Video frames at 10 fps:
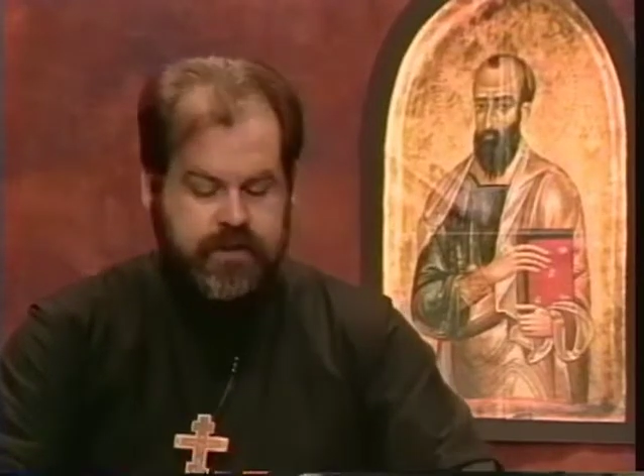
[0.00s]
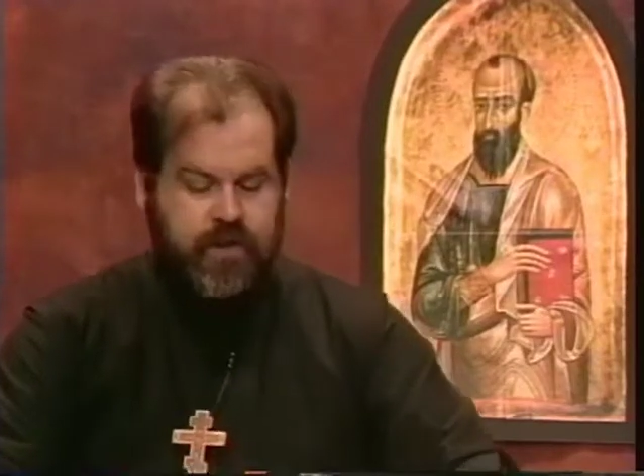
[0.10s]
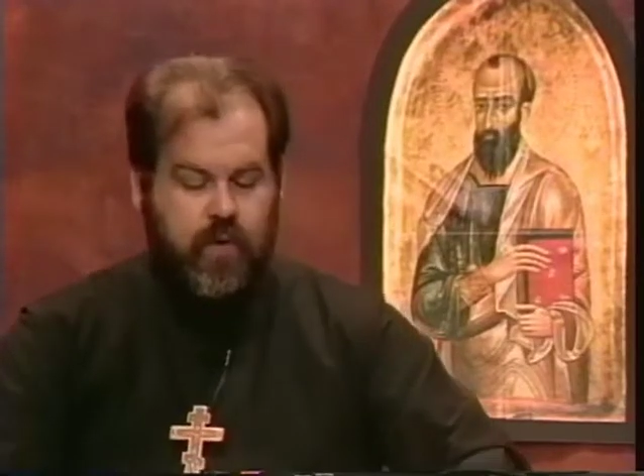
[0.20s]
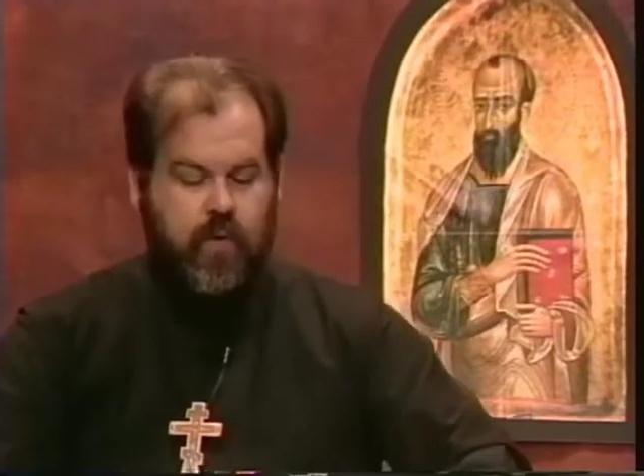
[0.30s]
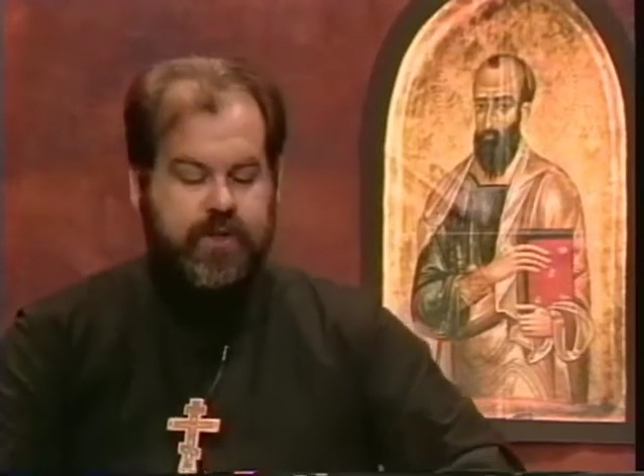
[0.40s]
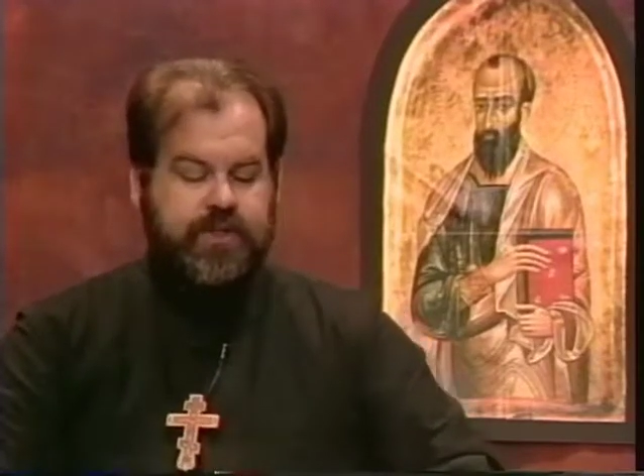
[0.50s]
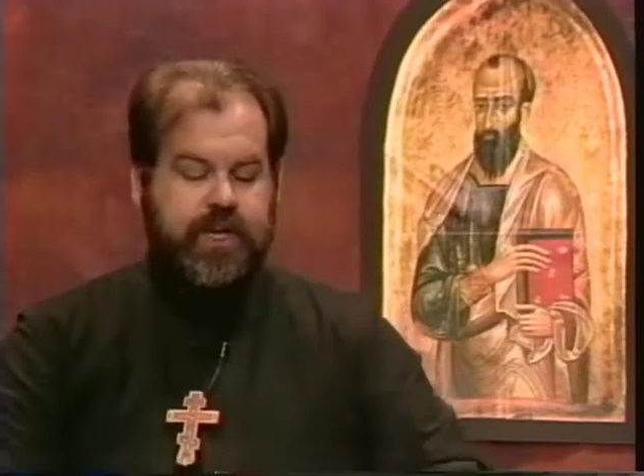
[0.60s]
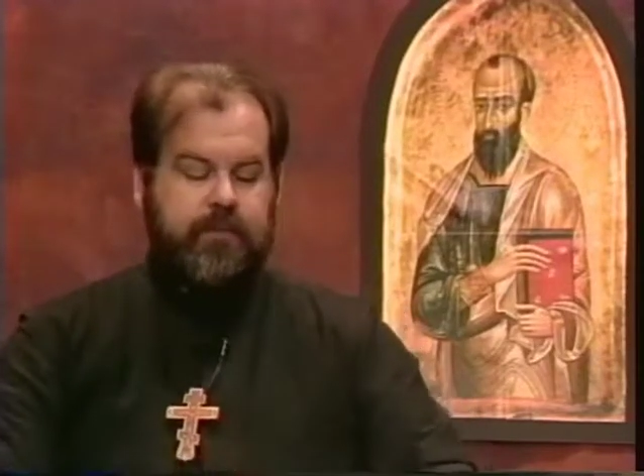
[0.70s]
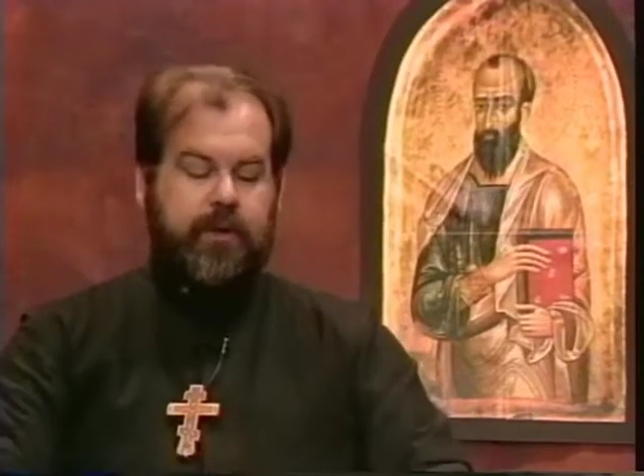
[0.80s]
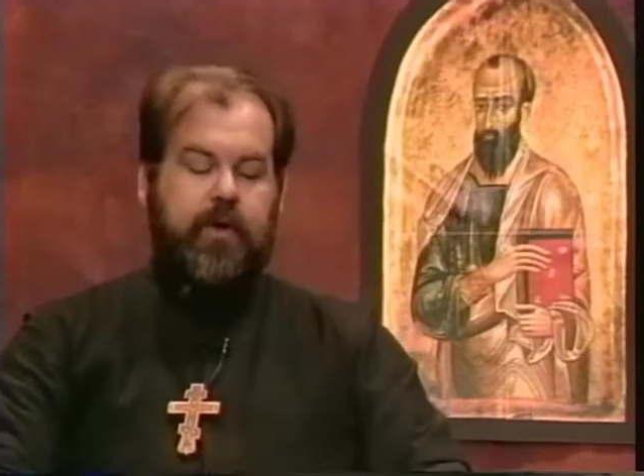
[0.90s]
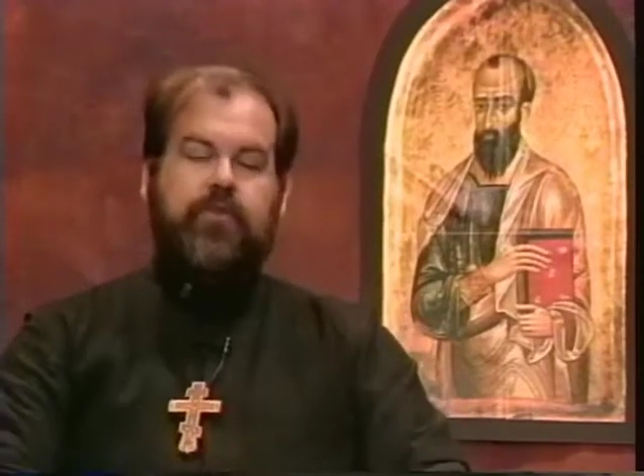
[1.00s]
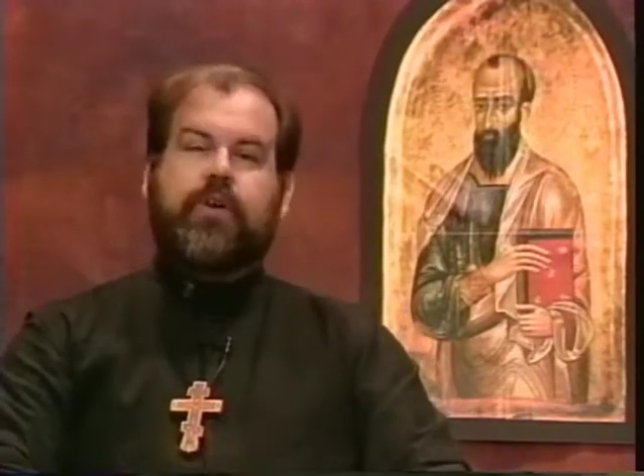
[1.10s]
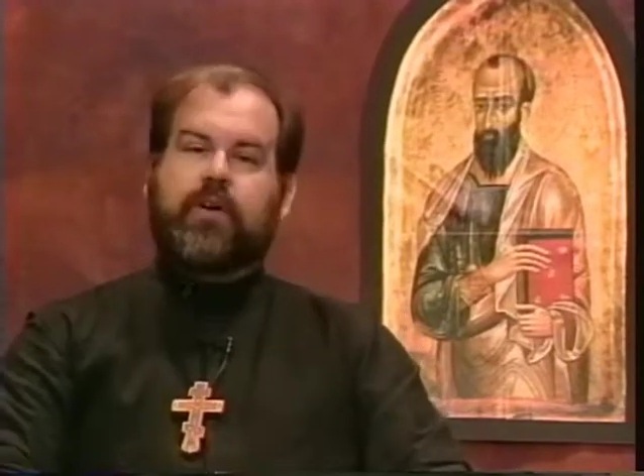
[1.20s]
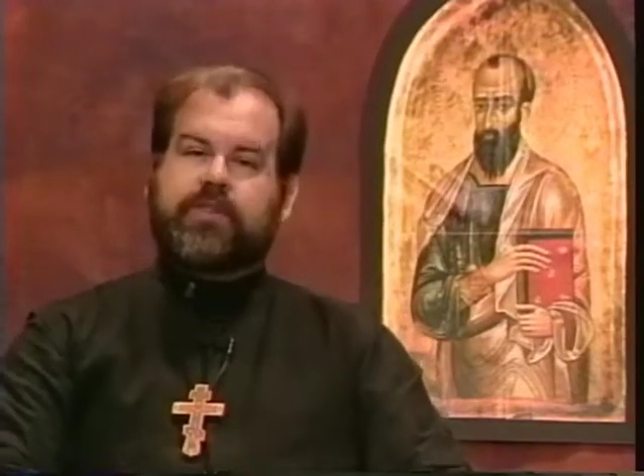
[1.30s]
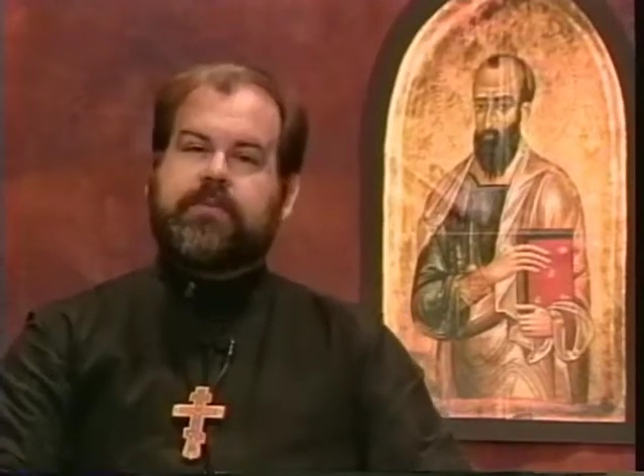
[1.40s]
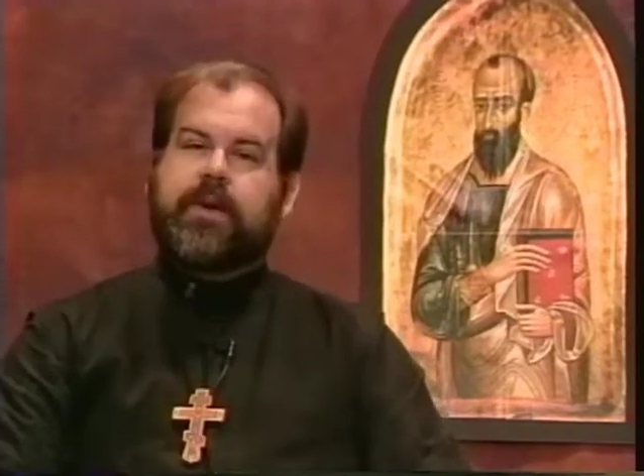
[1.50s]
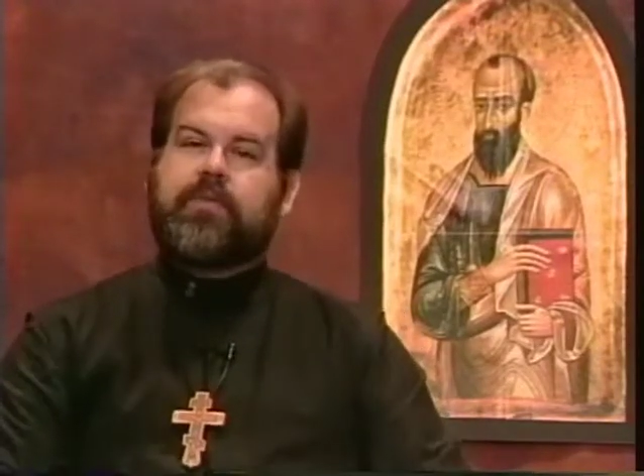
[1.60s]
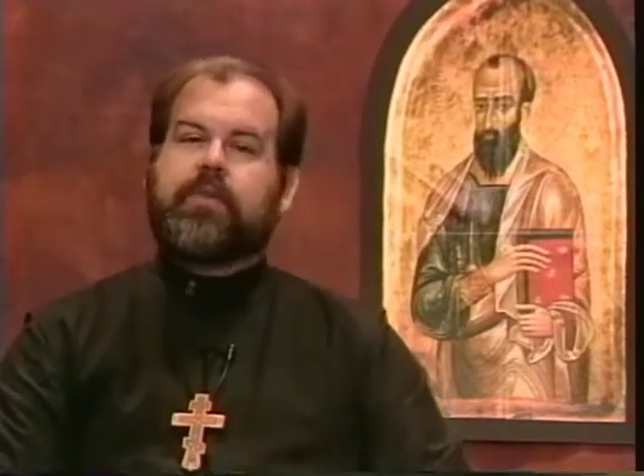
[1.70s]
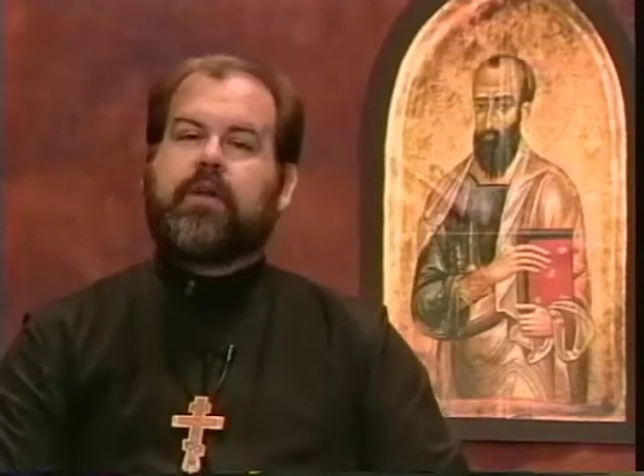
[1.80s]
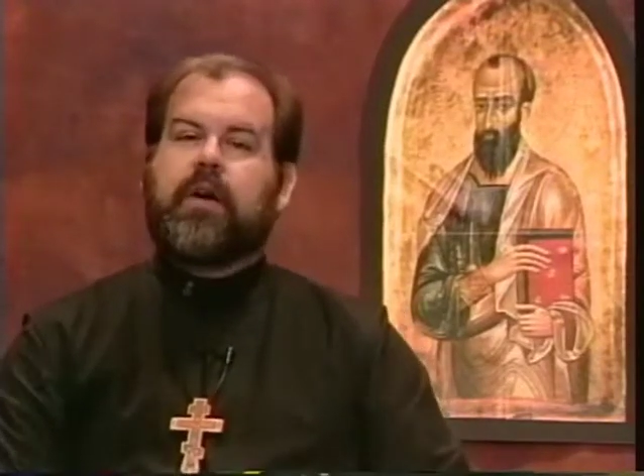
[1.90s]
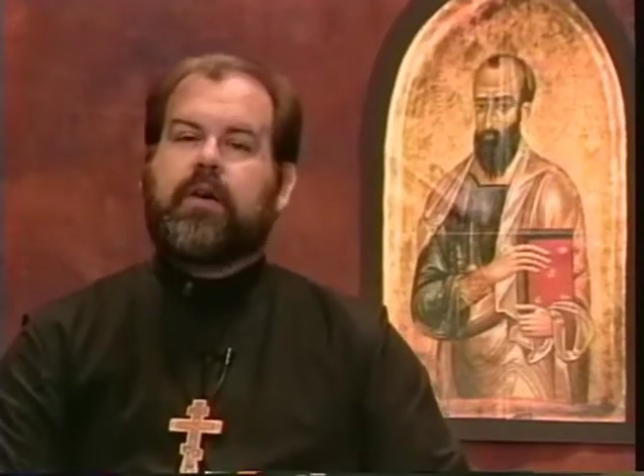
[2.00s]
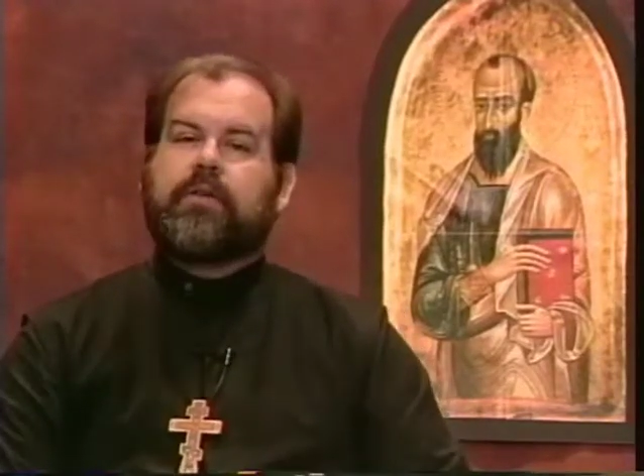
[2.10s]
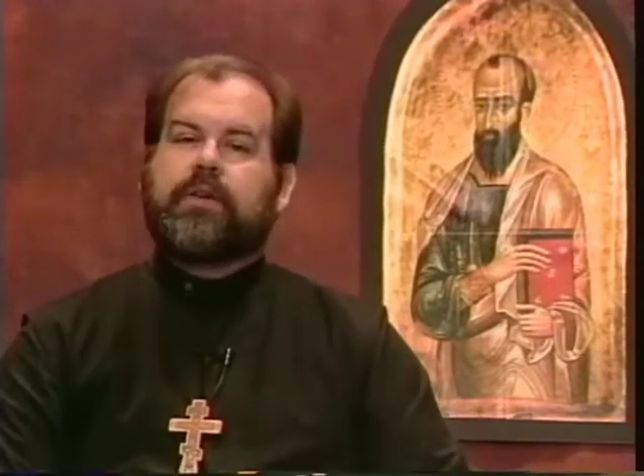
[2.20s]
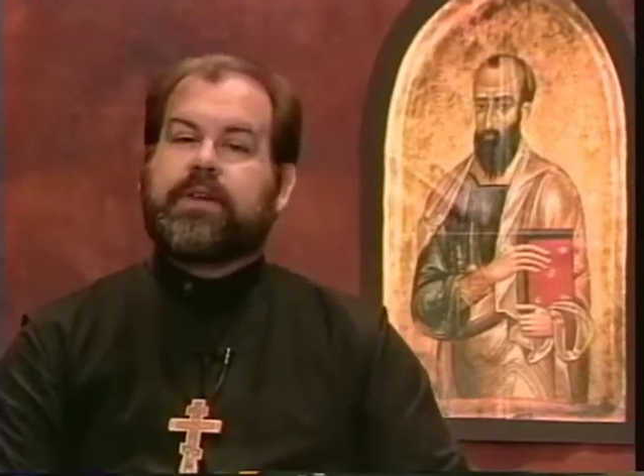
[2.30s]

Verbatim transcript: So when St. Paul talks about the law,